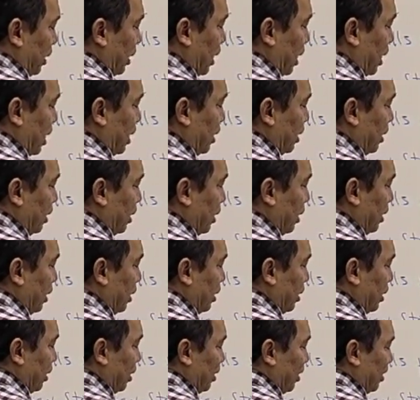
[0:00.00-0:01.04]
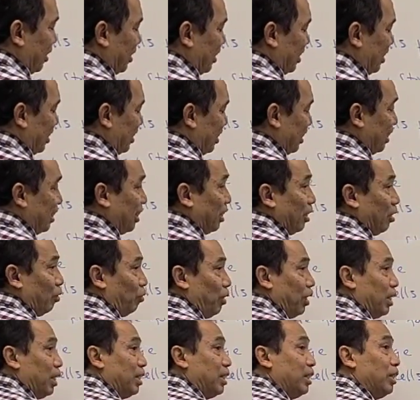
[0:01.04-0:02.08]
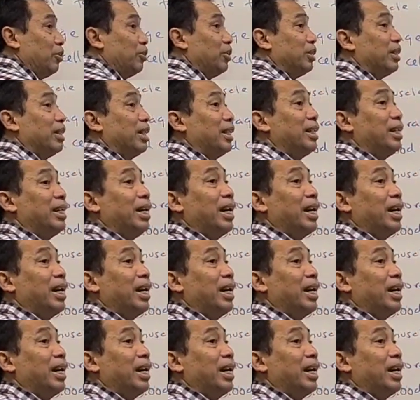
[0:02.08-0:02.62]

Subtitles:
Cartilage when you're still